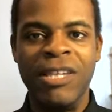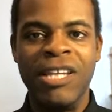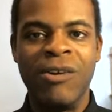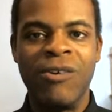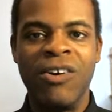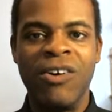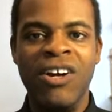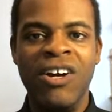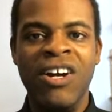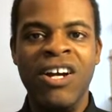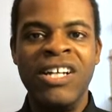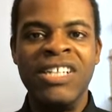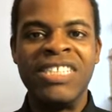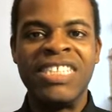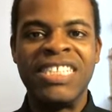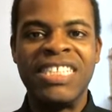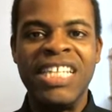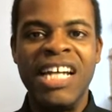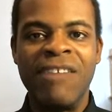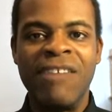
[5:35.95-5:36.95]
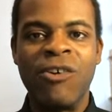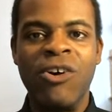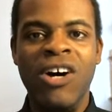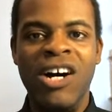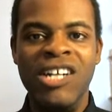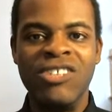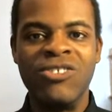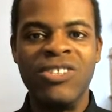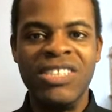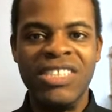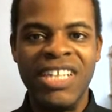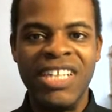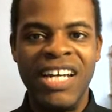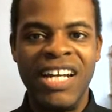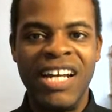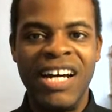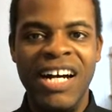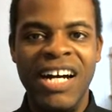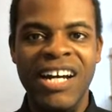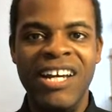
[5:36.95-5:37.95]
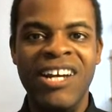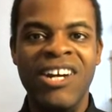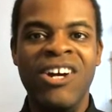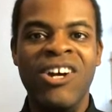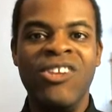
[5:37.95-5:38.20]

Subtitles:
but there were several hundred Jedi